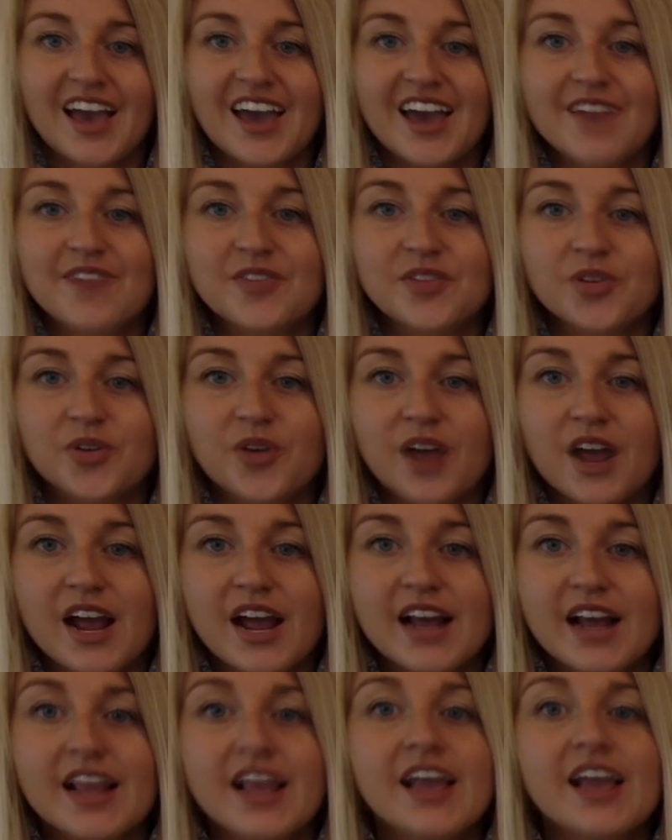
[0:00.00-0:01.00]
Hey, fifth
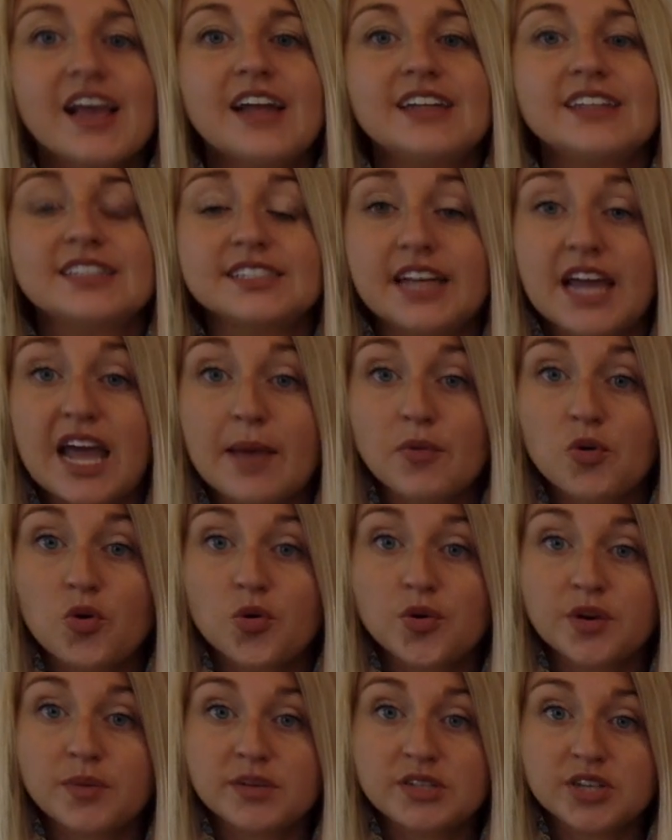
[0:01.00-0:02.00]
grade. Today I'm
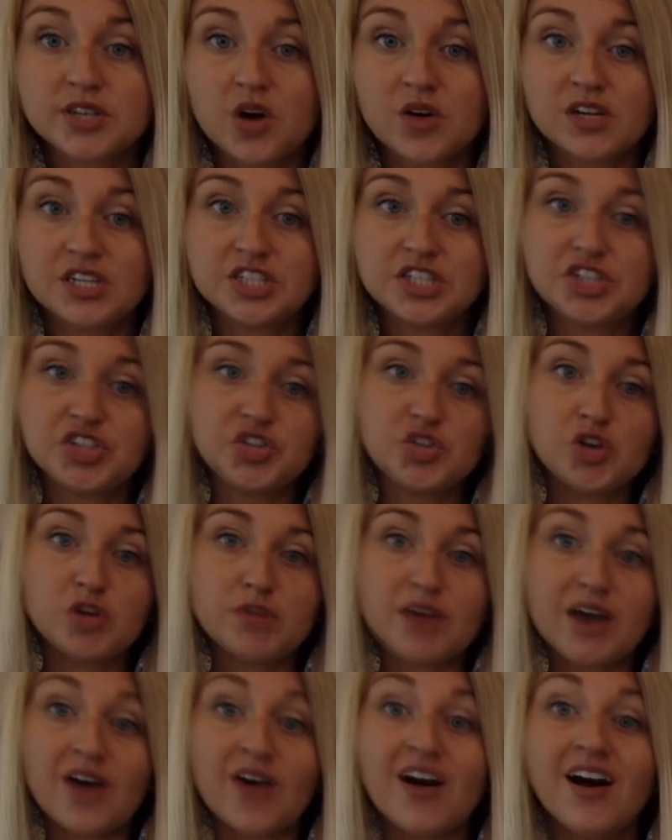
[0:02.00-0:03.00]
going to be talking to you
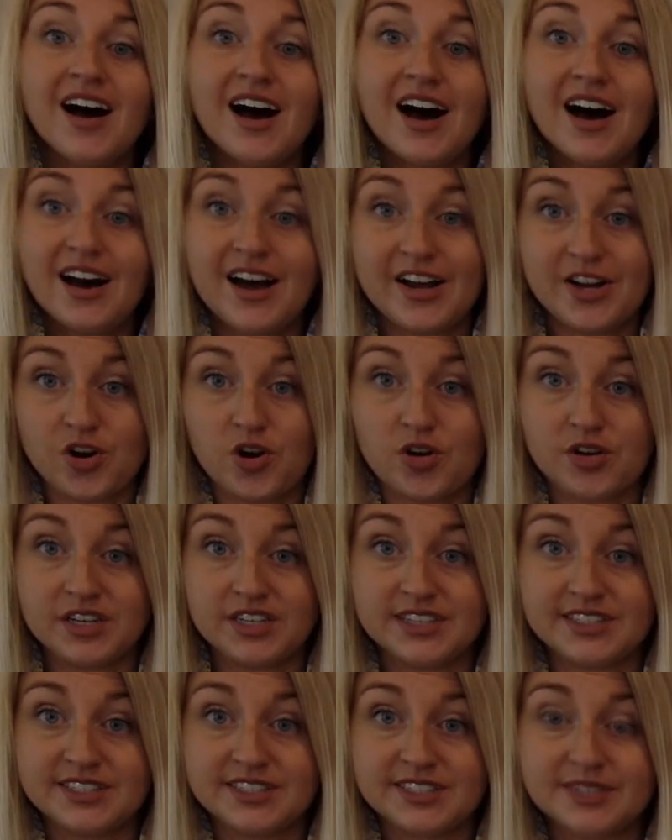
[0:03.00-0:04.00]
about
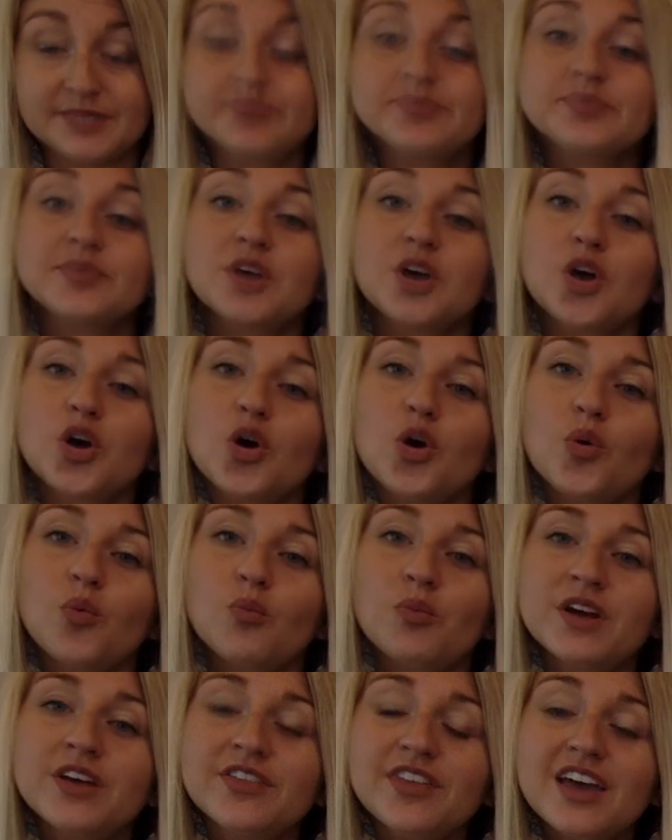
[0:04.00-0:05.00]
hierarchies.
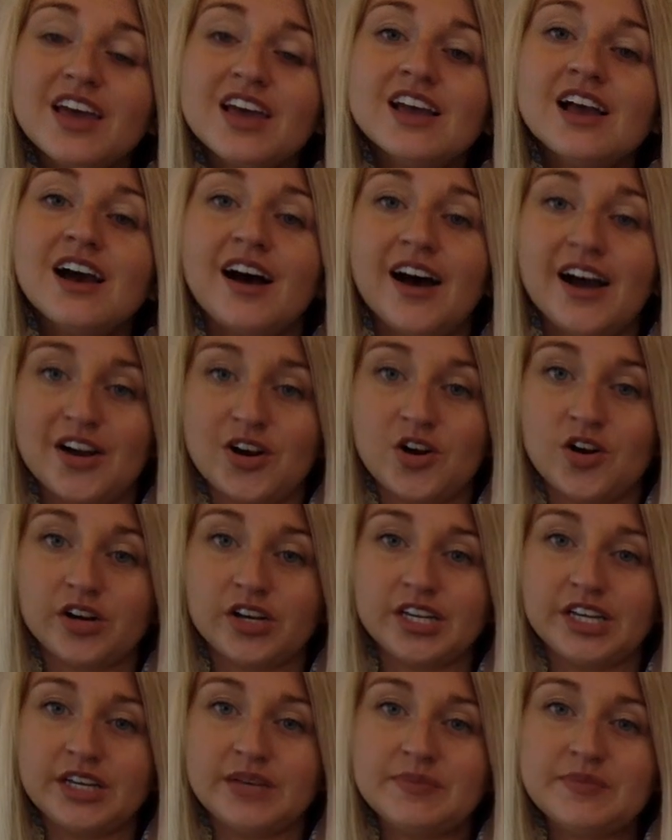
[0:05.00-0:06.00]
With a
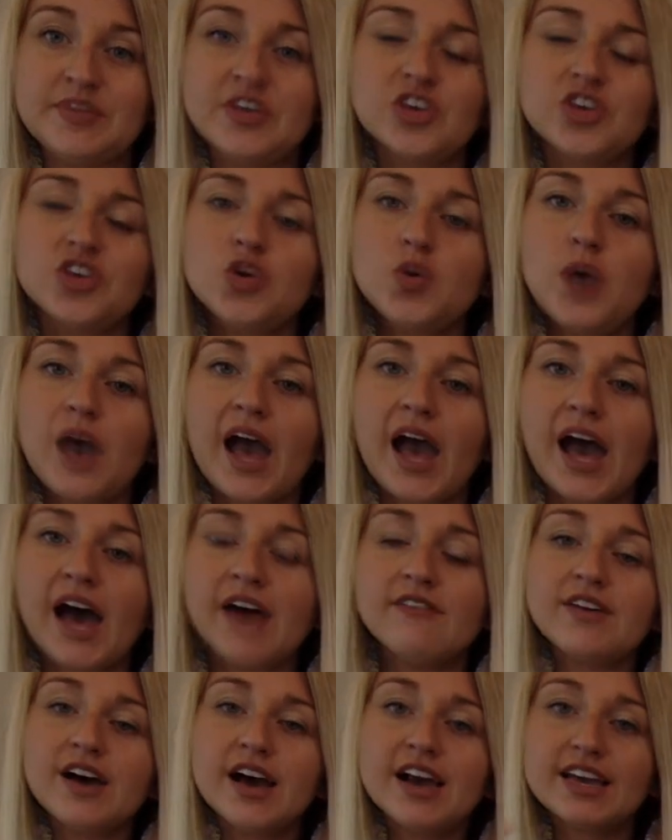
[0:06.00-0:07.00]
hierarchy, you
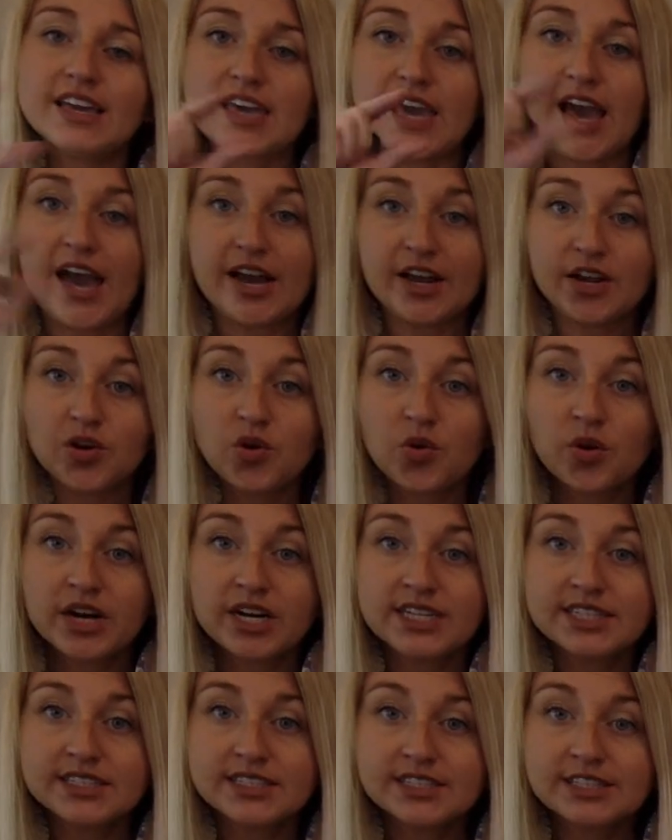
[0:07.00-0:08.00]
have
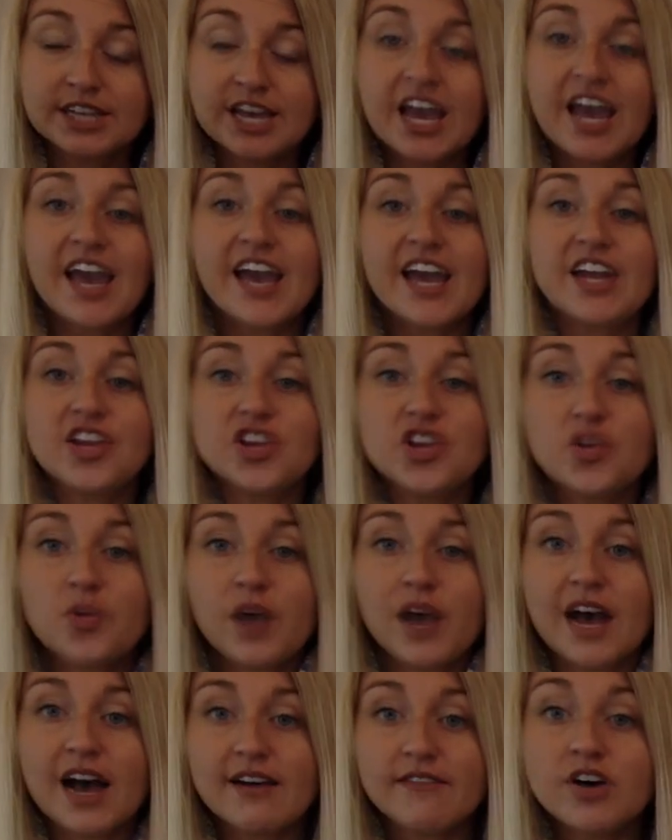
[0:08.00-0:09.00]
categories and you
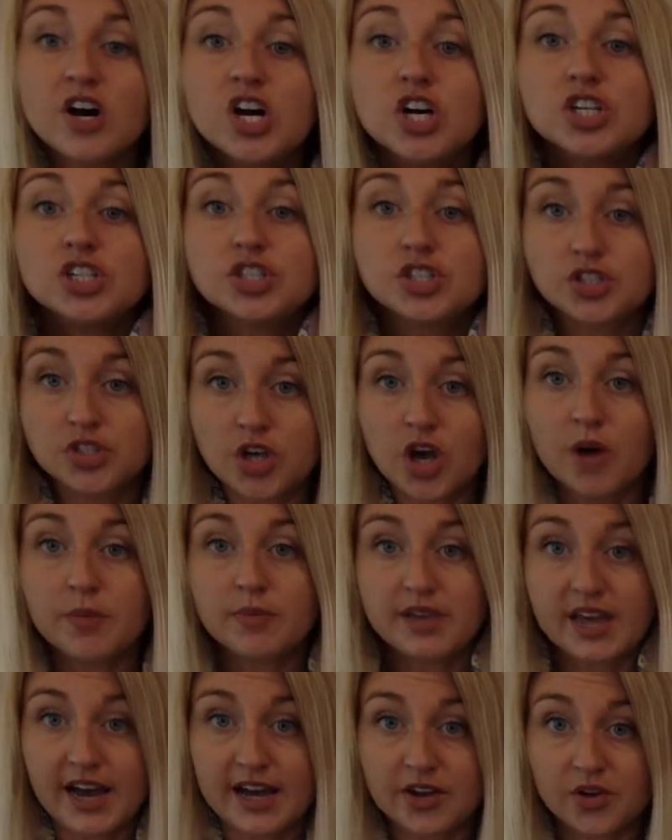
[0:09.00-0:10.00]
have
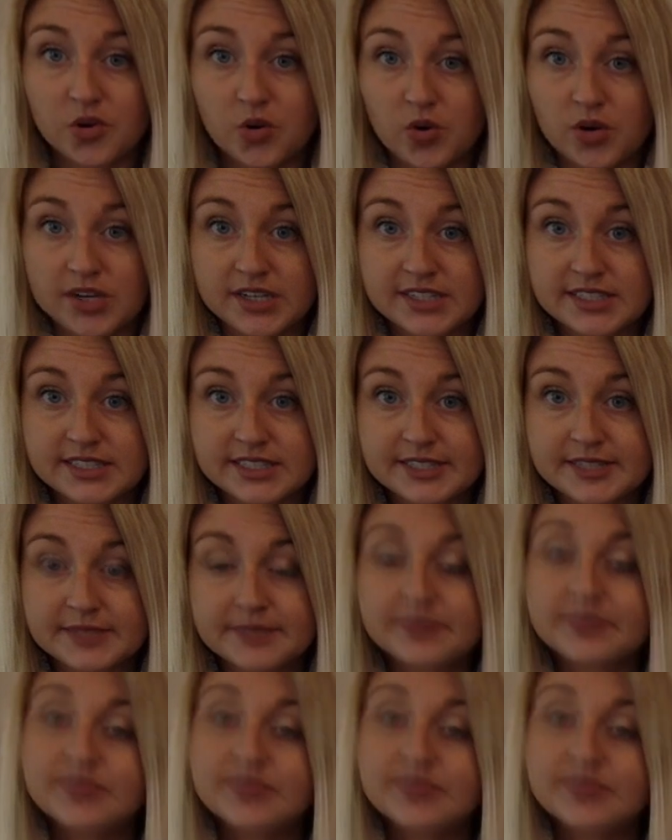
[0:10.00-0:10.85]
subcategories.